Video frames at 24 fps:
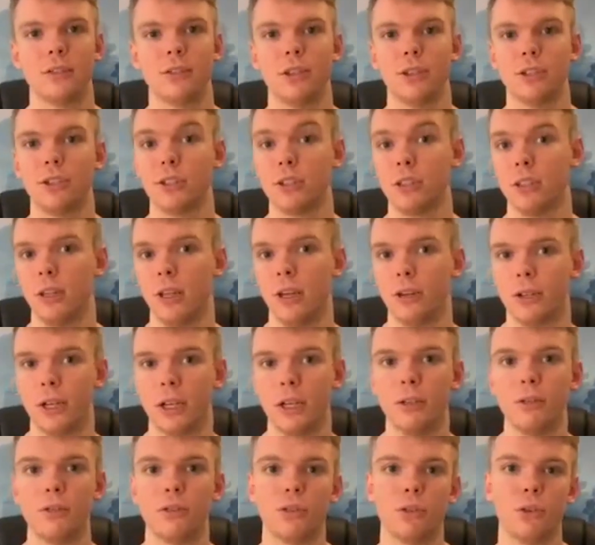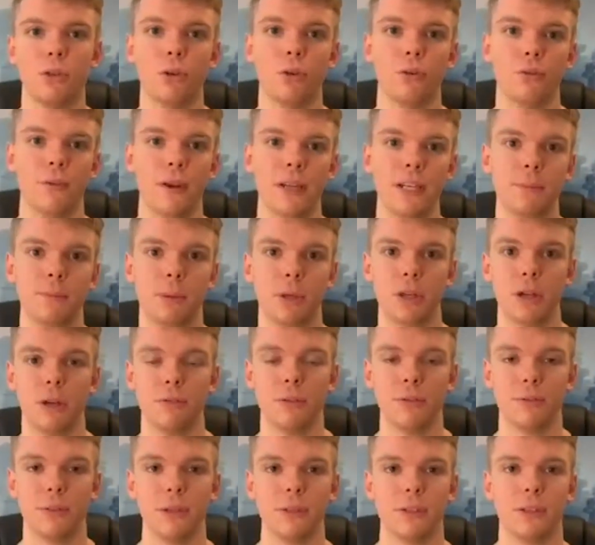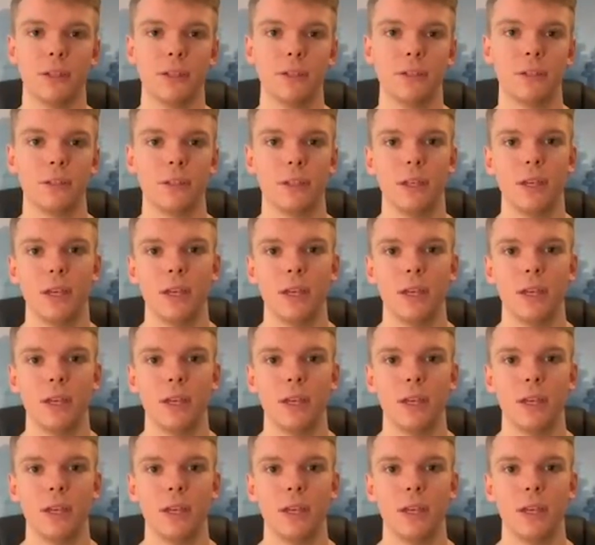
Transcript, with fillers: such as logos or Facebook cover photos.